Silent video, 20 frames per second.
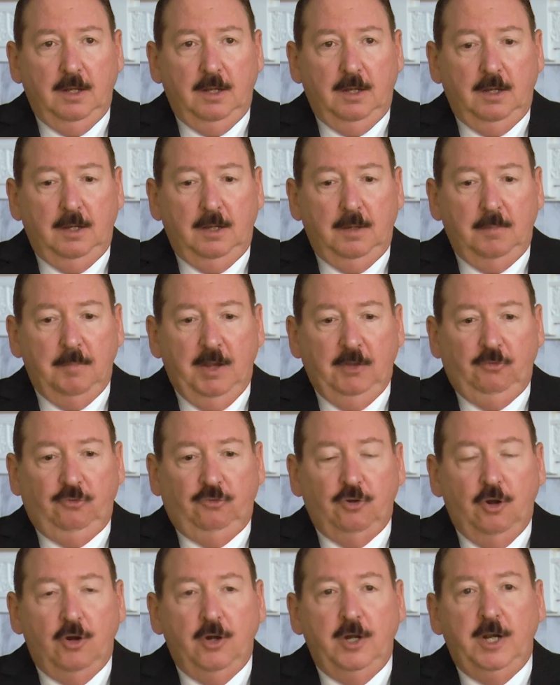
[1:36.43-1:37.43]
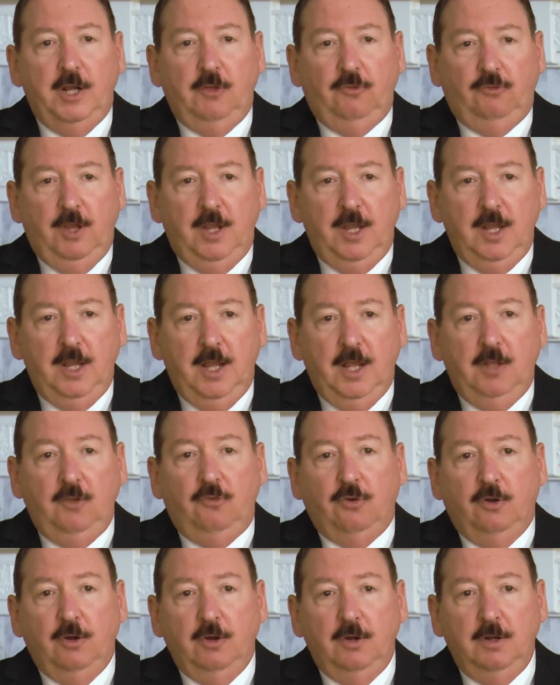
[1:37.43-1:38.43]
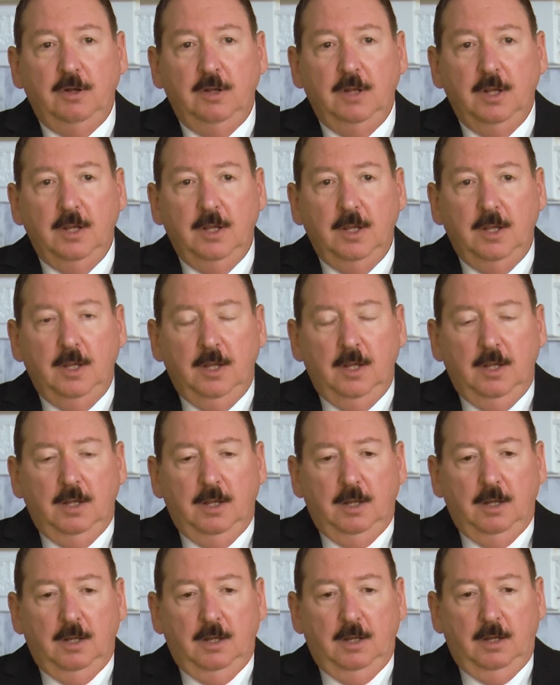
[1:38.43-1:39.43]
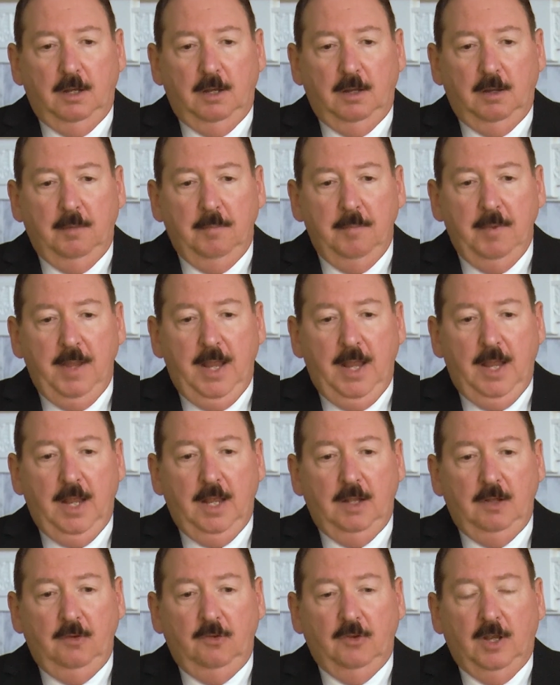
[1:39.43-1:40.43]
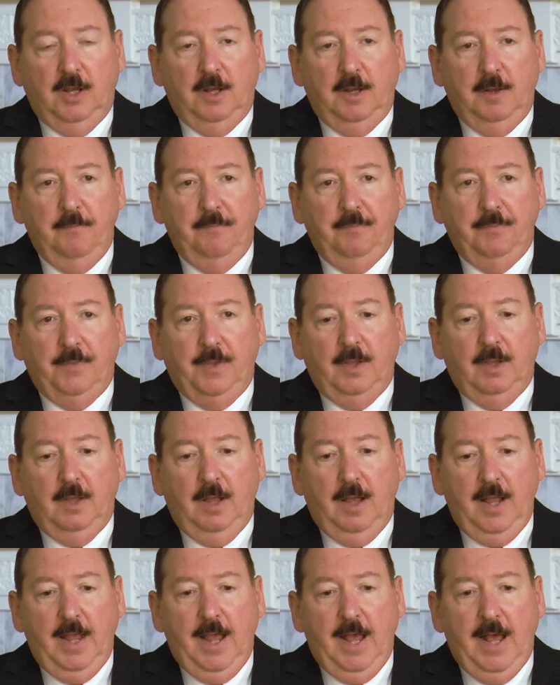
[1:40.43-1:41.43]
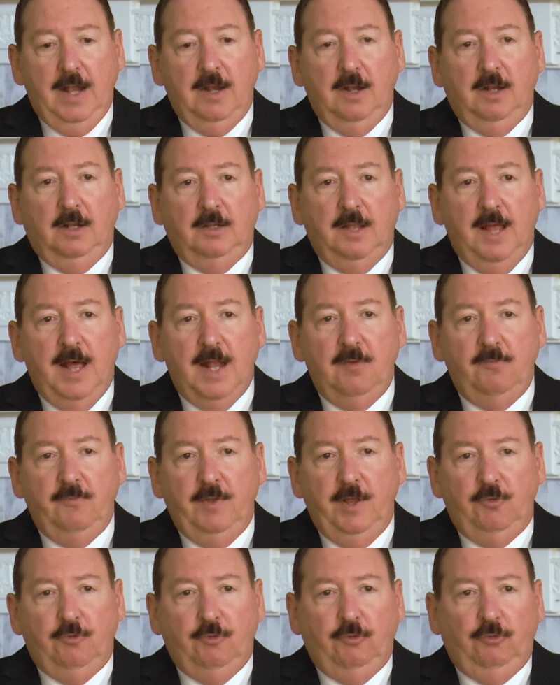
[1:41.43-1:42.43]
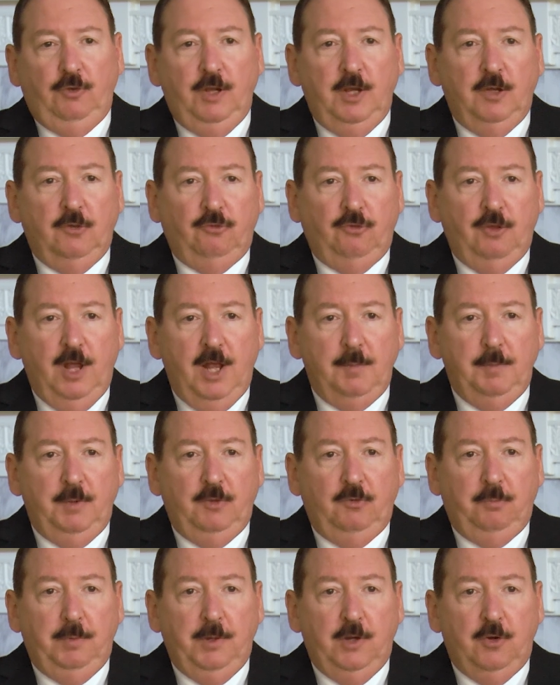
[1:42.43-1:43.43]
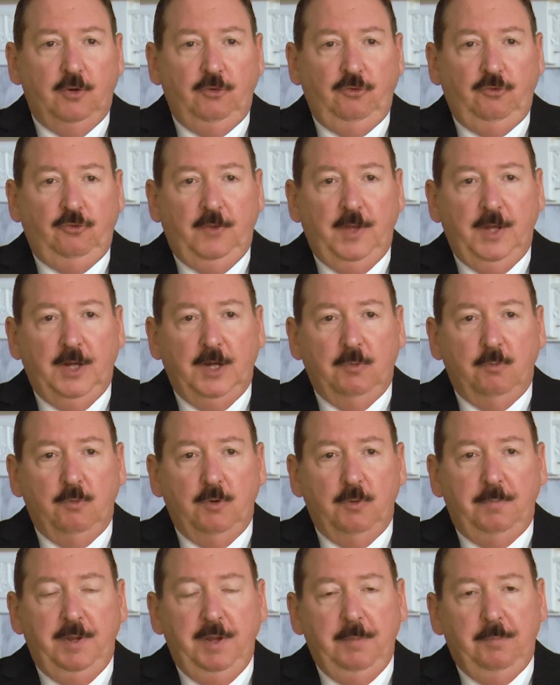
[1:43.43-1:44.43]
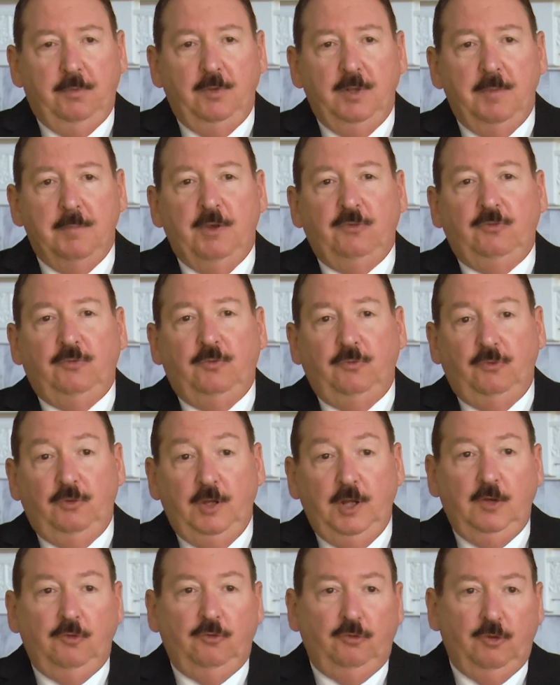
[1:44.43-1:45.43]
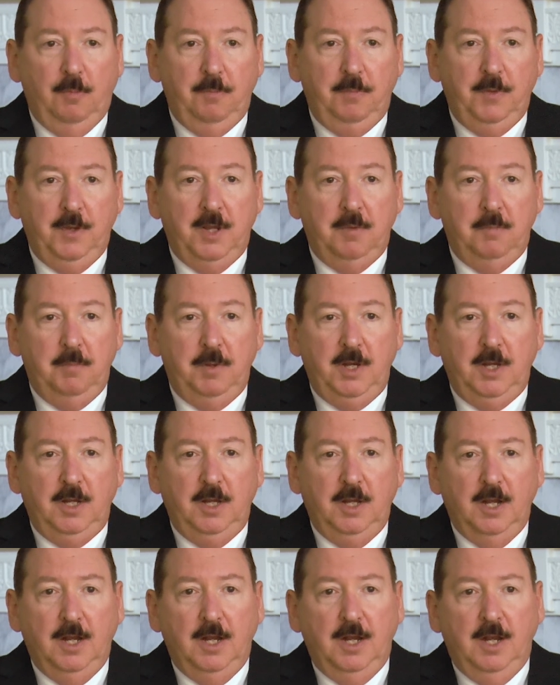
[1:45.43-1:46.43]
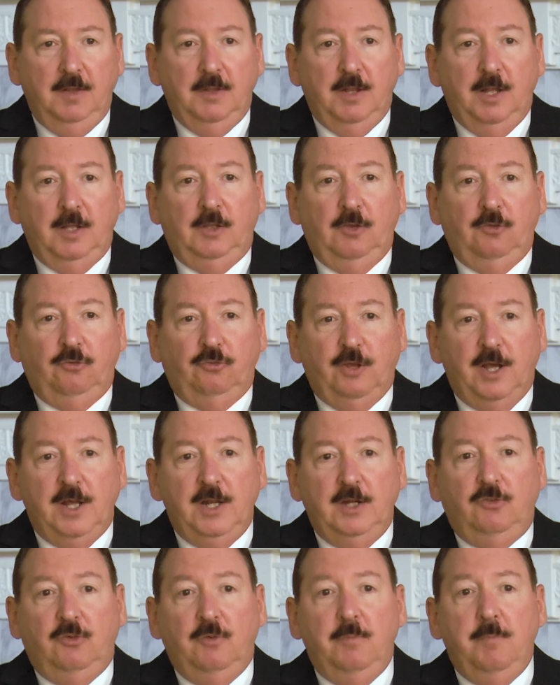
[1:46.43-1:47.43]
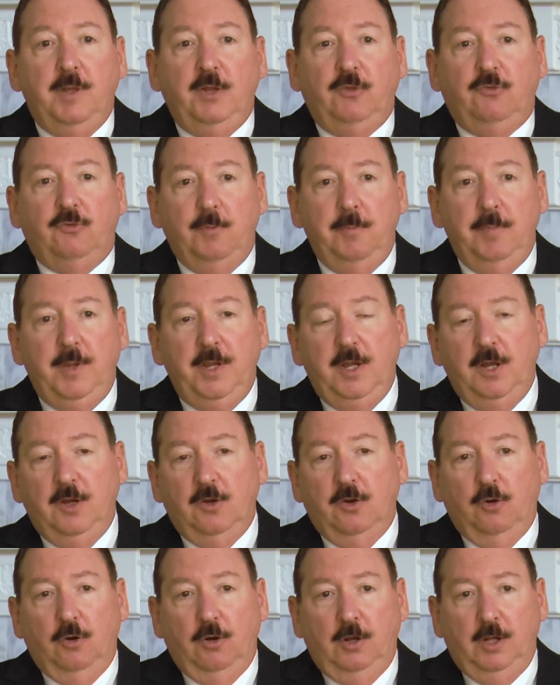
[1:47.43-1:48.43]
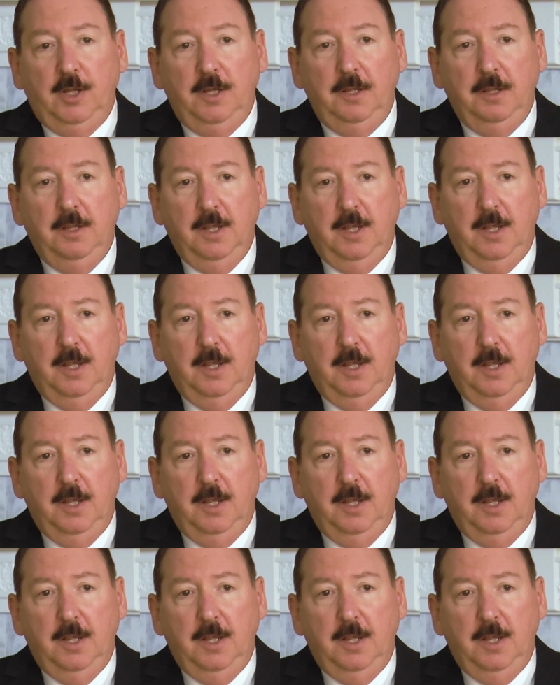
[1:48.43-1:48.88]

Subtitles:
I started as an intern. I had a lot of interesting assignments because there were people that must have seen something in me that decided to mentor me early,